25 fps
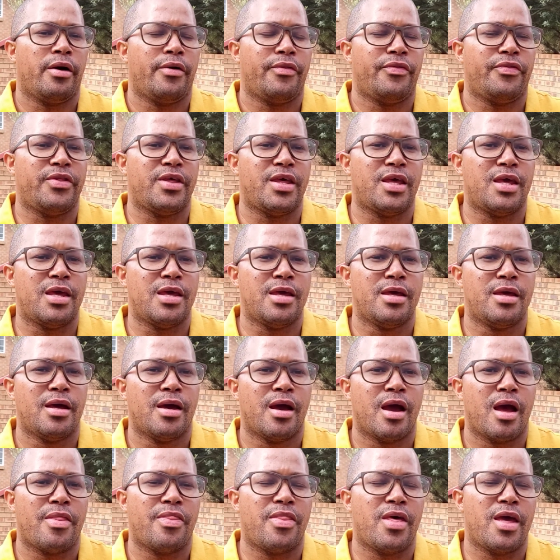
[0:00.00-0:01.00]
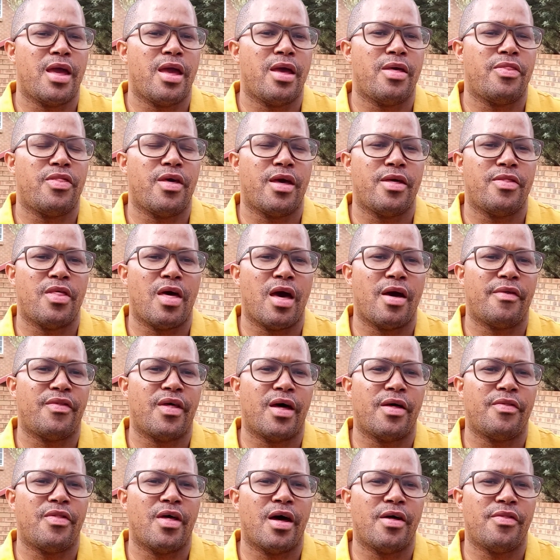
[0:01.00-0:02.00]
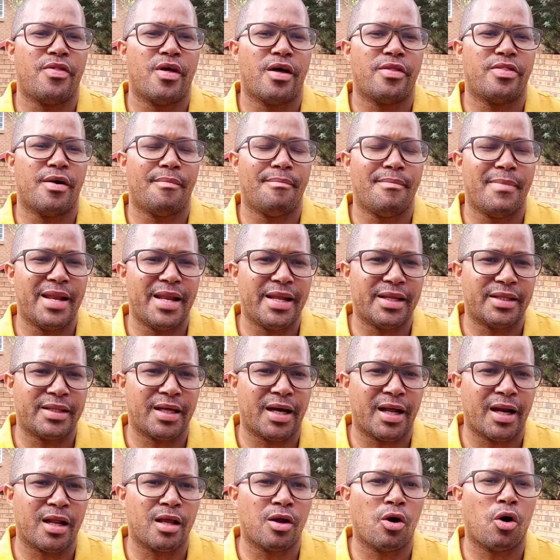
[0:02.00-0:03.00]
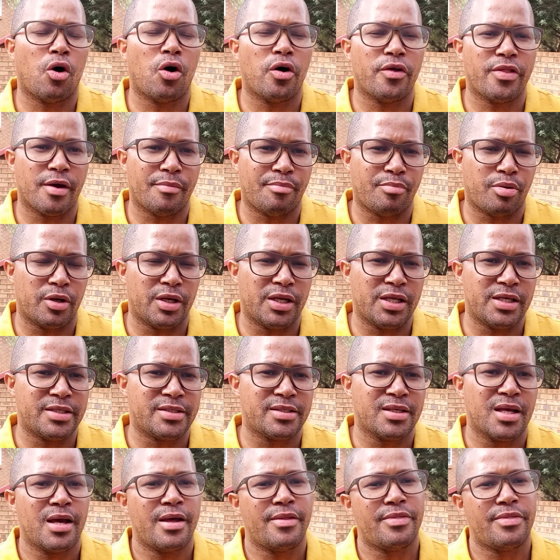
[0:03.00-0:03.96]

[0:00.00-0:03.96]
the the military or the police.